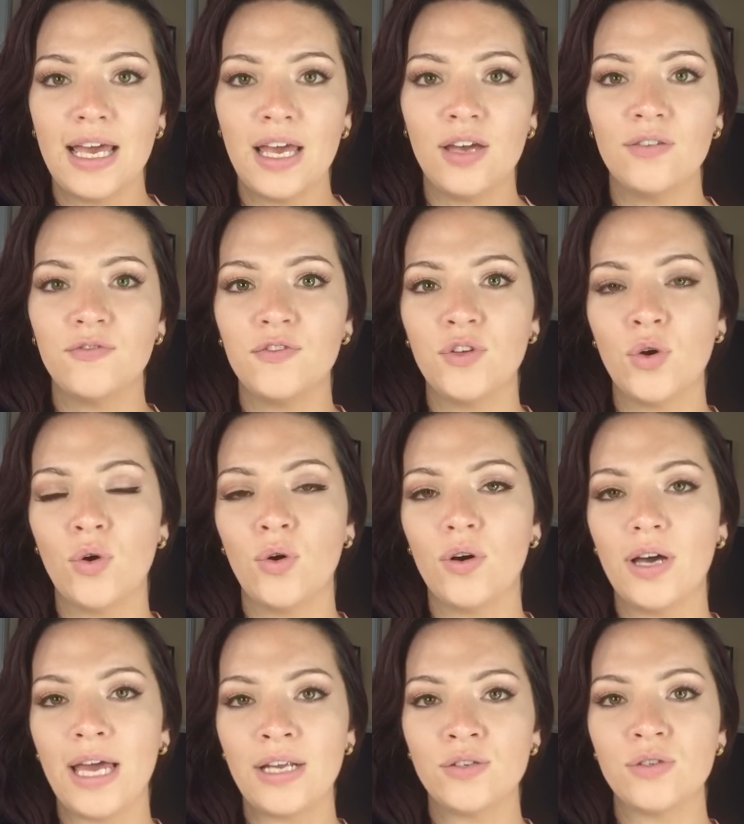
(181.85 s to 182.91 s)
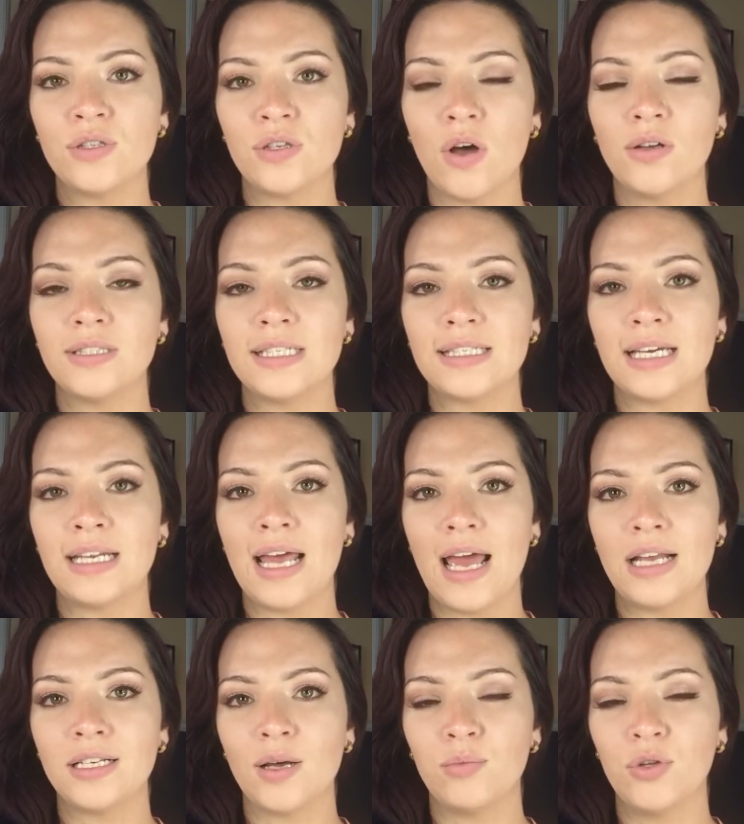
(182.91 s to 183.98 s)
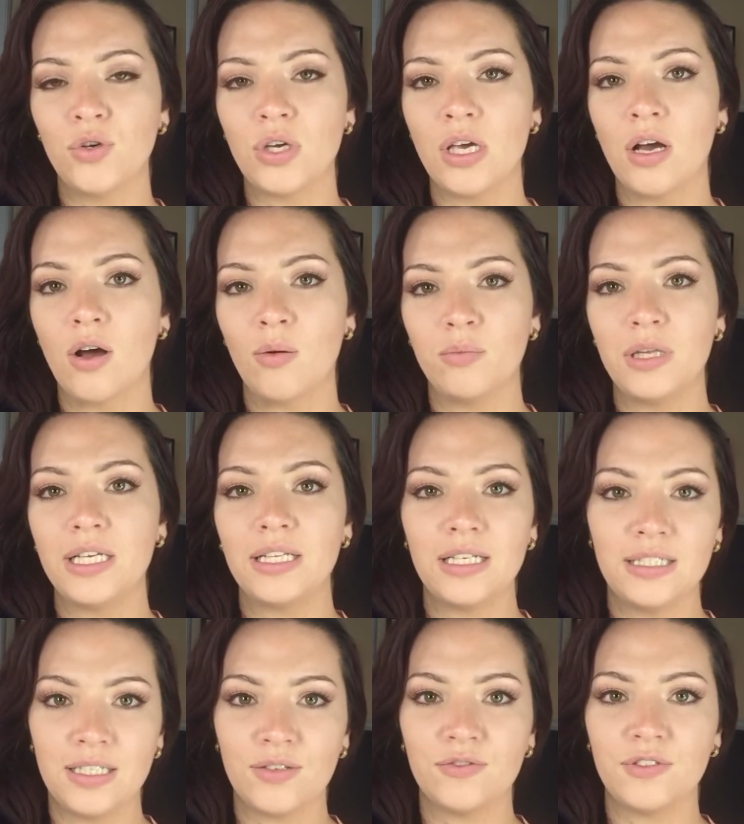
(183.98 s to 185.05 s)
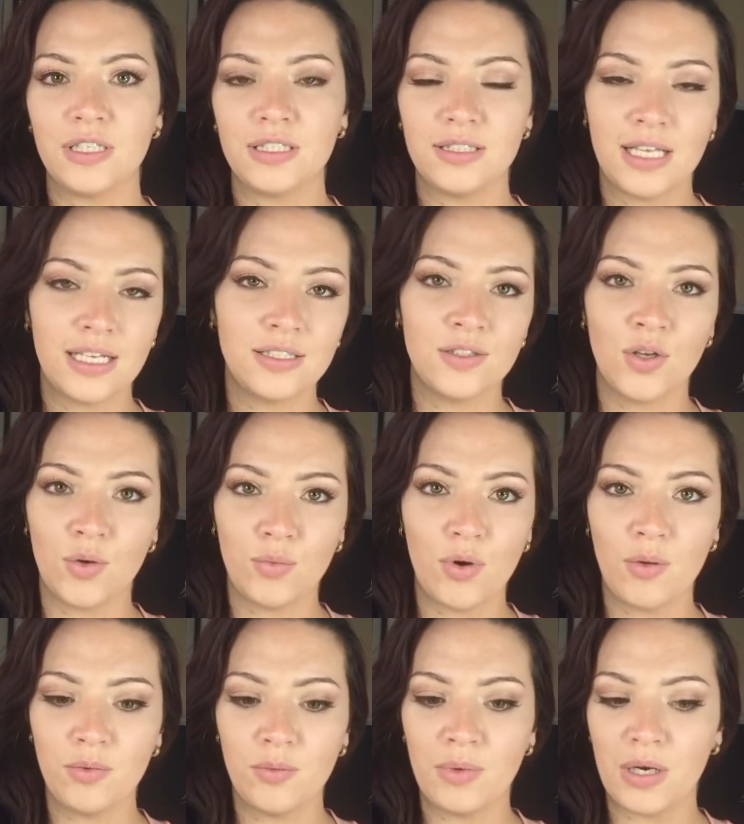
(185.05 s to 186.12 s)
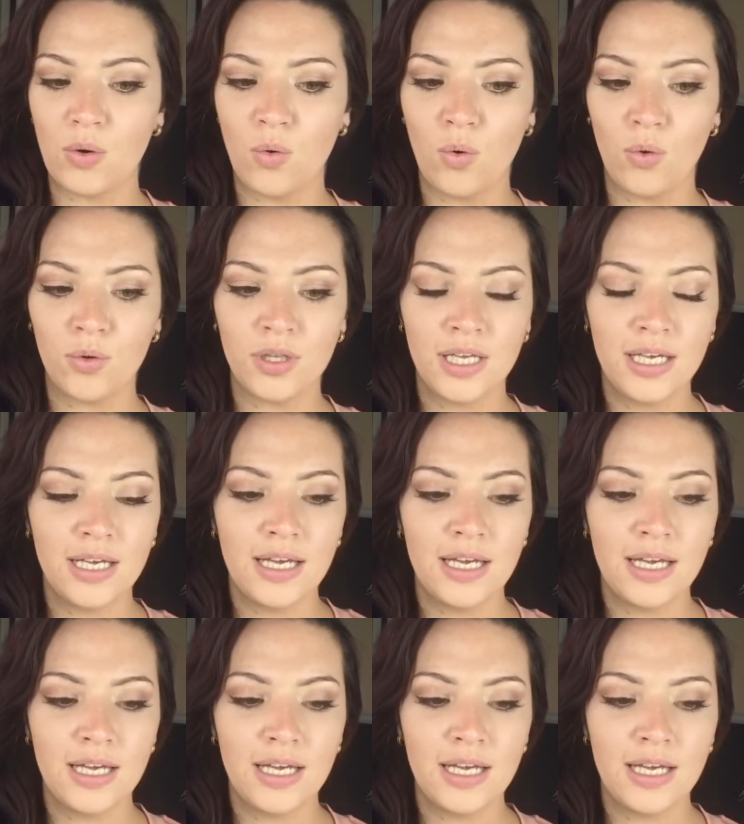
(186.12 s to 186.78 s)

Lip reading: if your end result is going to end up looking completely different. That's not a problem at all.